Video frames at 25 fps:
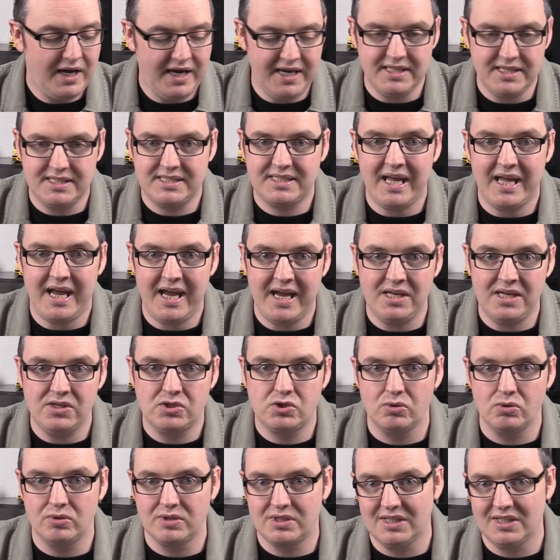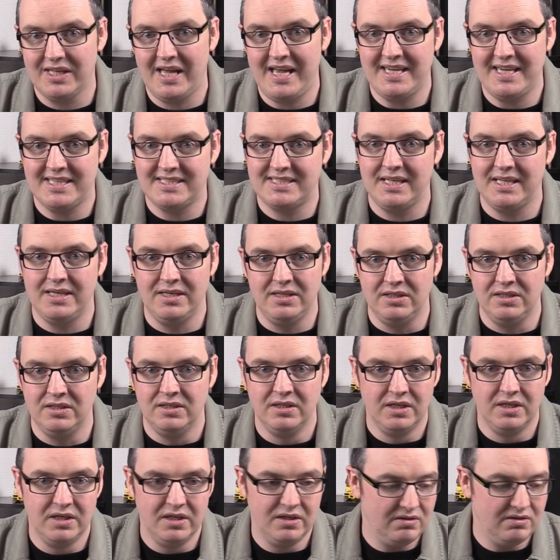It's 10, so it's less
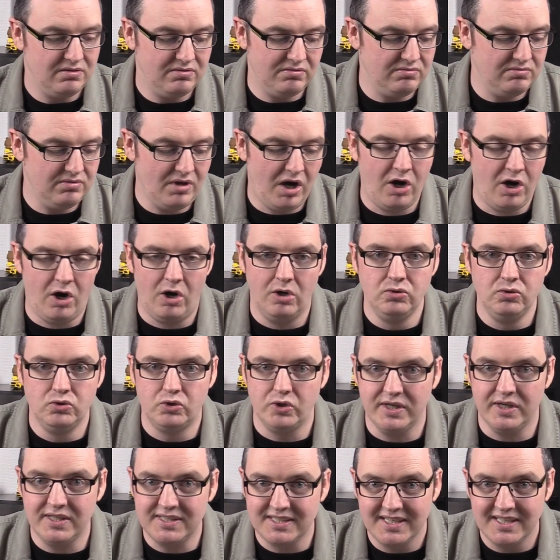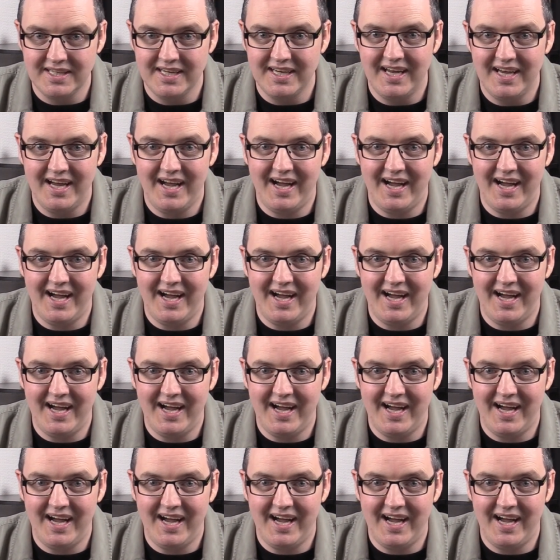than 100.